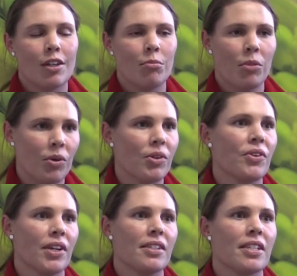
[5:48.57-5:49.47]
malt
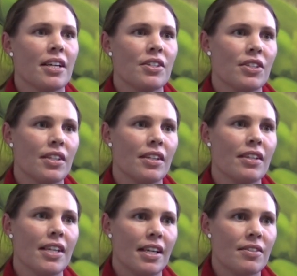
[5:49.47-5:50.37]
accreditation
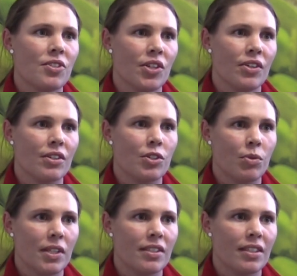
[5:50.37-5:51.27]
next year in
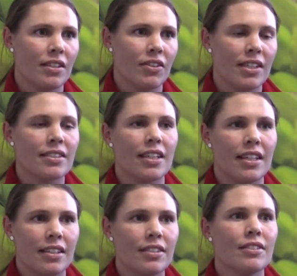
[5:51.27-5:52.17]

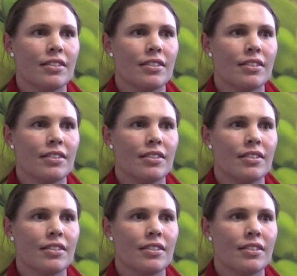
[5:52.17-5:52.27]
2019.